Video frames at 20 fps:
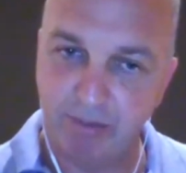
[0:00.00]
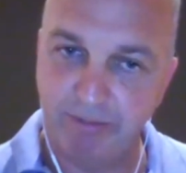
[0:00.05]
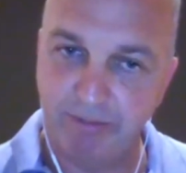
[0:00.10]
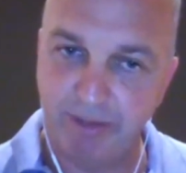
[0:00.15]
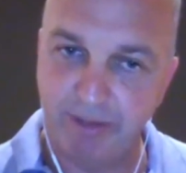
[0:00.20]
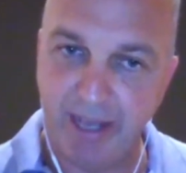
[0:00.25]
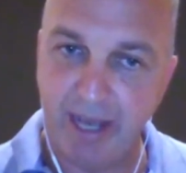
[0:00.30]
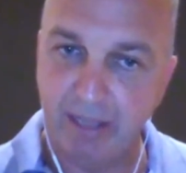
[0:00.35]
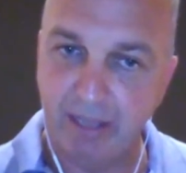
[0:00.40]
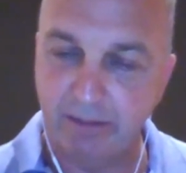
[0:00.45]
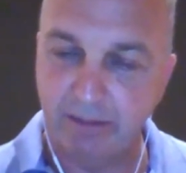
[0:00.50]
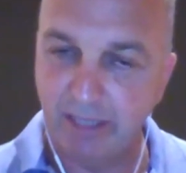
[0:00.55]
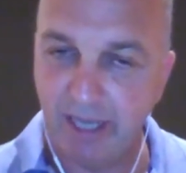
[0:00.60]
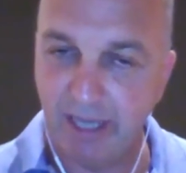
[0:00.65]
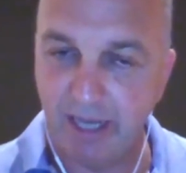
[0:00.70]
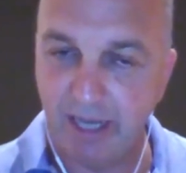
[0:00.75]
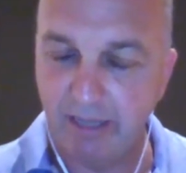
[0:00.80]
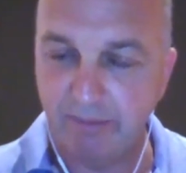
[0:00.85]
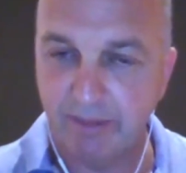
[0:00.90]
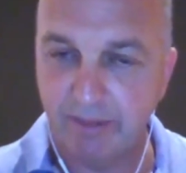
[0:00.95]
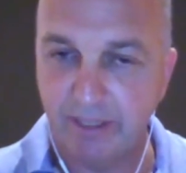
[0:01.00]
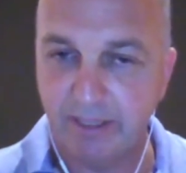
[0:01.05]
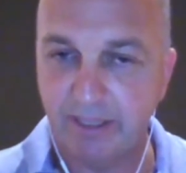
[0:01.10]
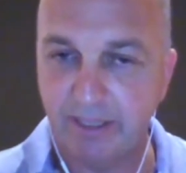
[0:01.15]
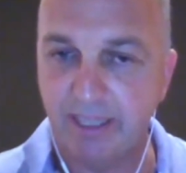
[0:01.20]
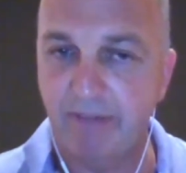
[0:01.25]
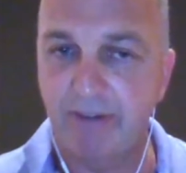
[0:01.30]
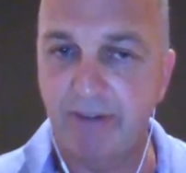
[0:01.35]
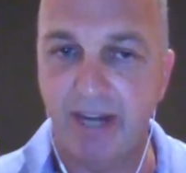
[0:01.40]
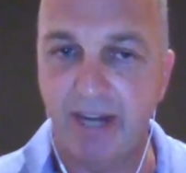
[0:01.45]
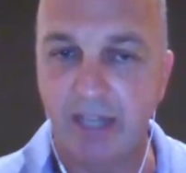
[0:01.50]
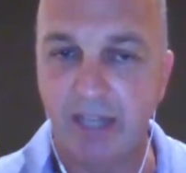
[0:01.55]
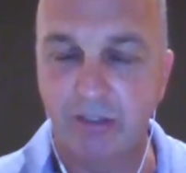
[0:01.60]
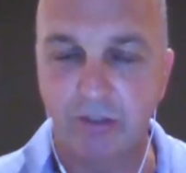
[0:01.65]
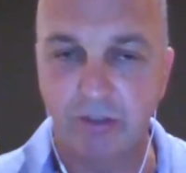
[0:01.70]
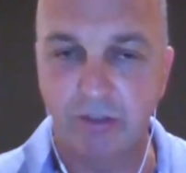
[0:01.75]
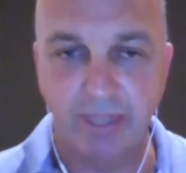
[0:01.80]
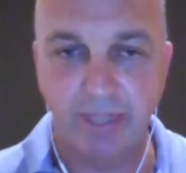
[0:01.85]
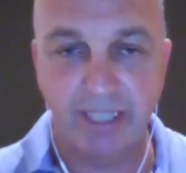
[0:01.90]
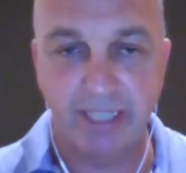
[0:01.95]
We found a
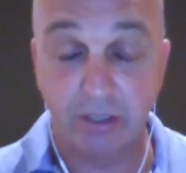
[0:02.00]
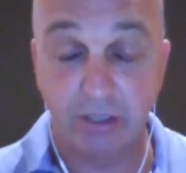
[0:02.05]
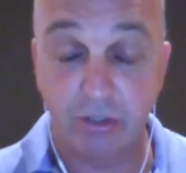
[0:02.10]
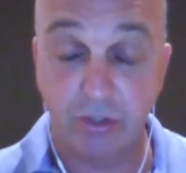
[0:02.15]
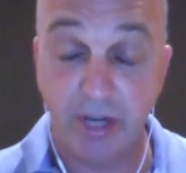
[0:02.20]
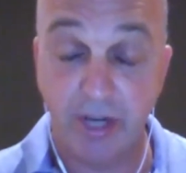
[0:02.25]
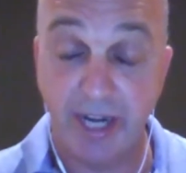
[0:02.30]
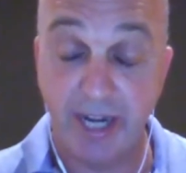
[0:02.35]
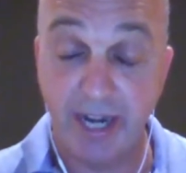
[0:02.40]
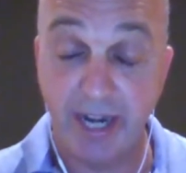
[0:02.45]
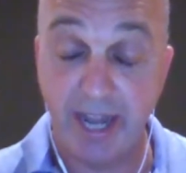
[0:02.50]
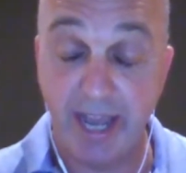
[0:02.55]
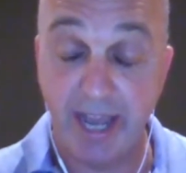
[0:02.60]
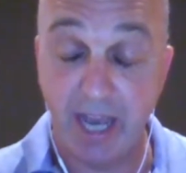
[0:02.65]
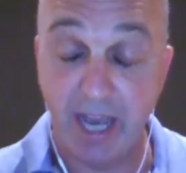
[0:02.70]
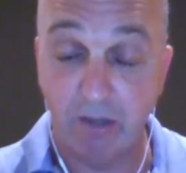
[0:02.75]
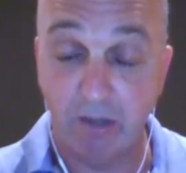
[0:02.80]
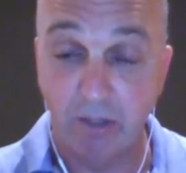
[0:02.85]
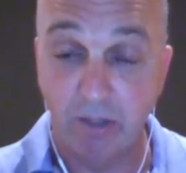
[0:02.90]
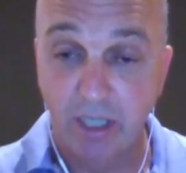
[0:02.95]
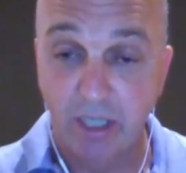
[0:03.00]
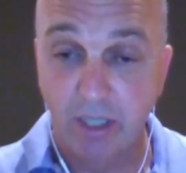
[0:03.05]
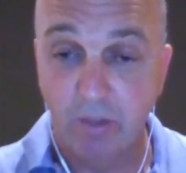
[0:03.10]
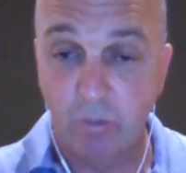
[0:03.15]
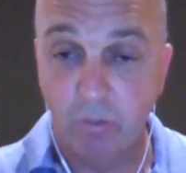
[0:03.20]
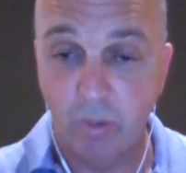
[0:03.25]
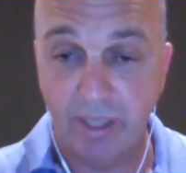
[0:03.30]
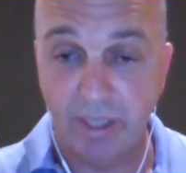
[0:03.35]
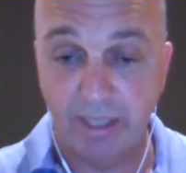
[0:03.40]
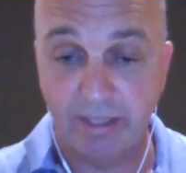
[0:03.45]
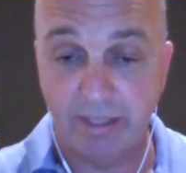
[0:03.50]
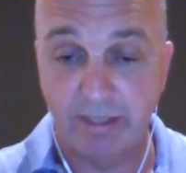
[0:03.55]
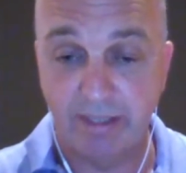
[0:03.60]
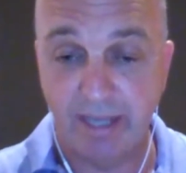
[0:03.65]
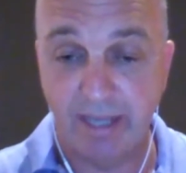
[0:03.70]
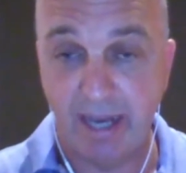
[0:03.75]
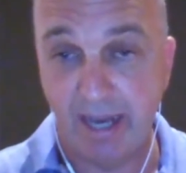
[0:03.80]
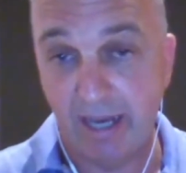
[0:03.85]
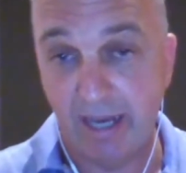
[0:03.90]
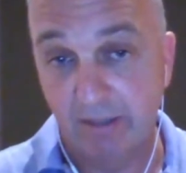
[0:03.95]
700-metre trend now with
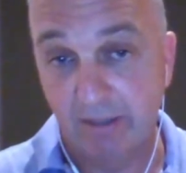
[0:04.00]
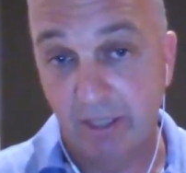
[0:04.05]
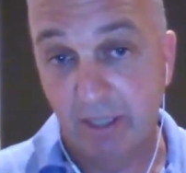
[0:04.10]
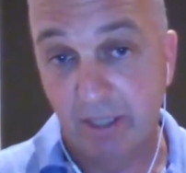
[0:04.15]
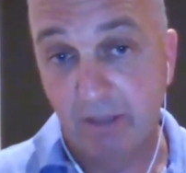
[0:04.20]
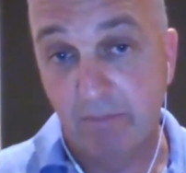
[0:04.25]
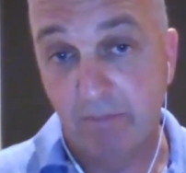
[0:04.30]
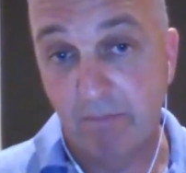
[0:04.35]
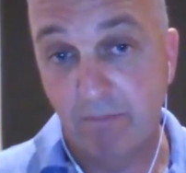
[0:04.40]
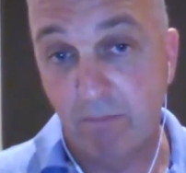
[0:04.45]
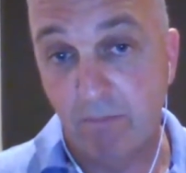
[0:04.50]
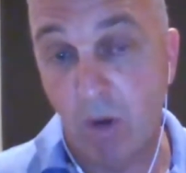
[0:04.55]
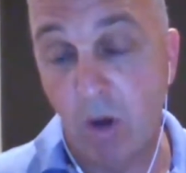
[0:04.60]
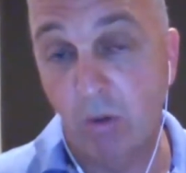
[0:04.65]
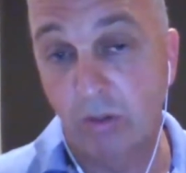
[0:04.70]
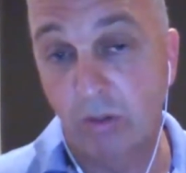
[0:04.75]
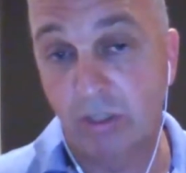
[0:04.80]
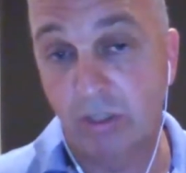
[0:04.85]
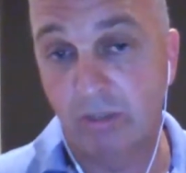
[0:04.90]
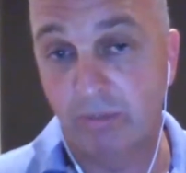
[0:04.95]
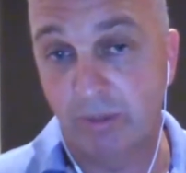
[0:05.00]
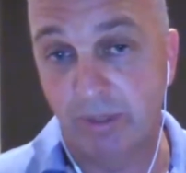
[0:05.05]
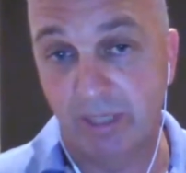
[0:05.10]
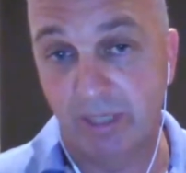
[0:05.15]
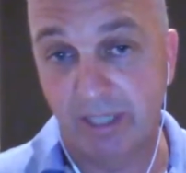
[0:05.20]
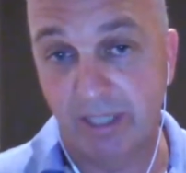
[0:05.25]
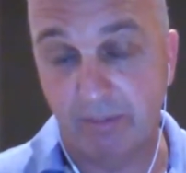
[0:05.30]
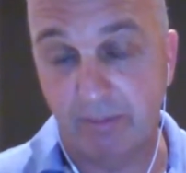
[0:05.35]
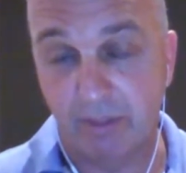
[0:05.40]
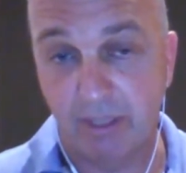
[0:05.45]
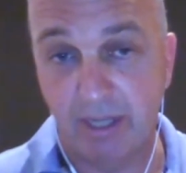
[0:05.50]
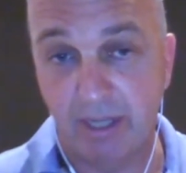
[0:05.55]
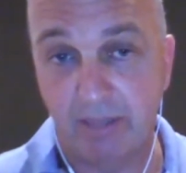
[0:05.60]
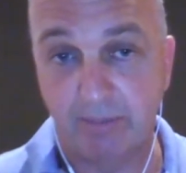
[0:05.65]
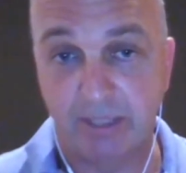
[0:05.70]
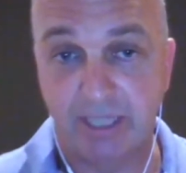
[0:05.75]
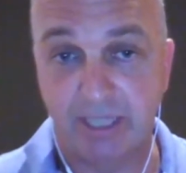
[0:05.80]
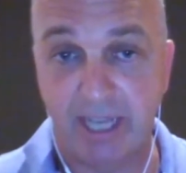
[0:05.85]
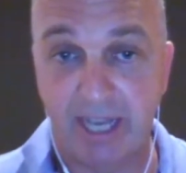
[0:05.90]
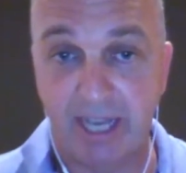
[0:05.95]
multiple, and
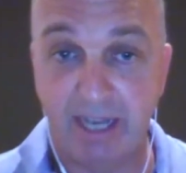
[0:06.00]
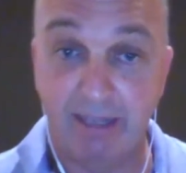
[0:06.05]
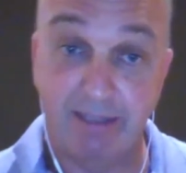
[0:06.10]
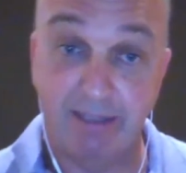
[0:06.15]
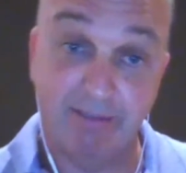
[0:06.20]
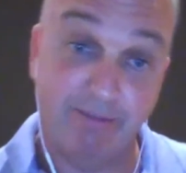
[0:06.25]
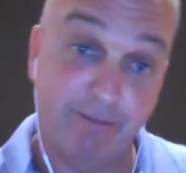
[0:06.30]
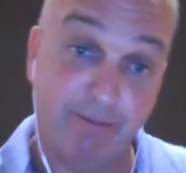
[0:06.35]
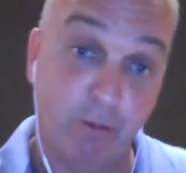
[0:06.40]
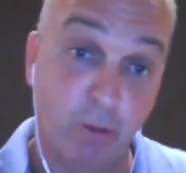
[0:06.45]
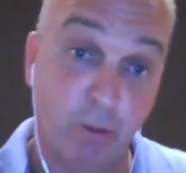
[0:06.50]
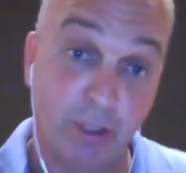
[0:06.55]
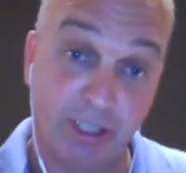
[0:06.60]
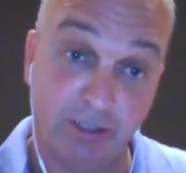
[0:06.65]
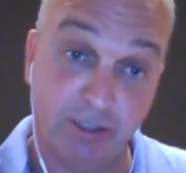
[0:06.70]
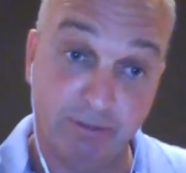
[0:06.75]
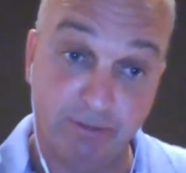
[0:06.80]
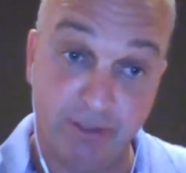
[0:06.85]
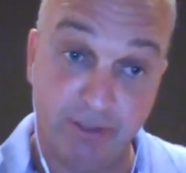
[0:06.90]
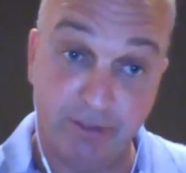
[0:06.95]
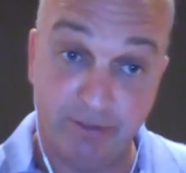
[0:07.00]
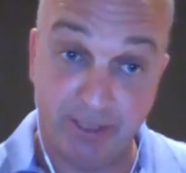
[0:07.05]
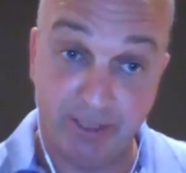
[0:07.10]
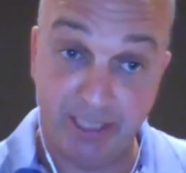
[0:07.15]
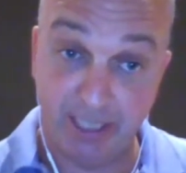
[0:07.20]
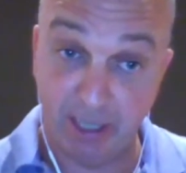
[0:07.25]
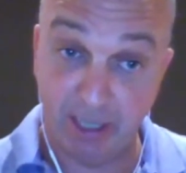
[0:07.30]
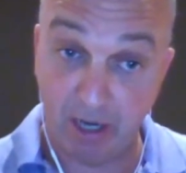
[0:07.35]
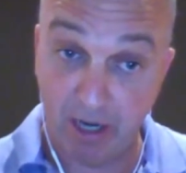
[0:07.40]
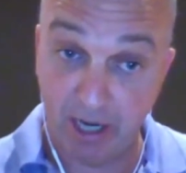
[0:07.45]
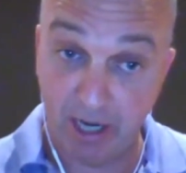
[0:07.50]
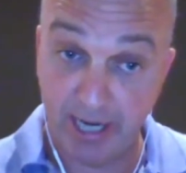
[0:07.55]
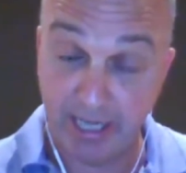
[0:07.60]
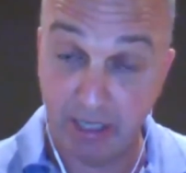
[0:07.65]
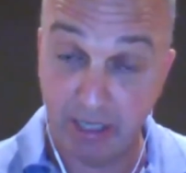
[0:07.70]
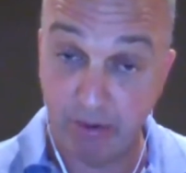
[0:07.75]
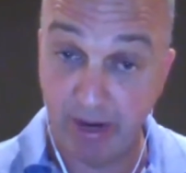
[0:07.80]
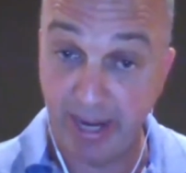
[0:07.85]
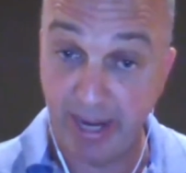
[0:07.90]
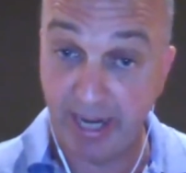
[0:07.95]
I'm saying 40 or 50
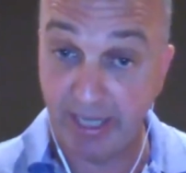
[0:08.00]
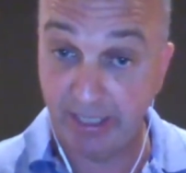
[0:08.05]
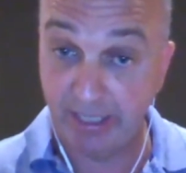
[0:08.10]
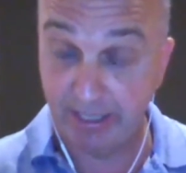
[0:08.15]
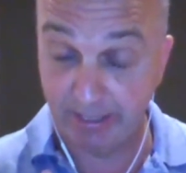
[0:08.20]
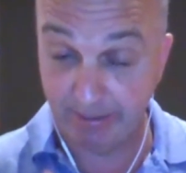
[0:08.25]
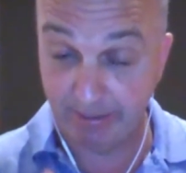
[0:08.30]
high-grade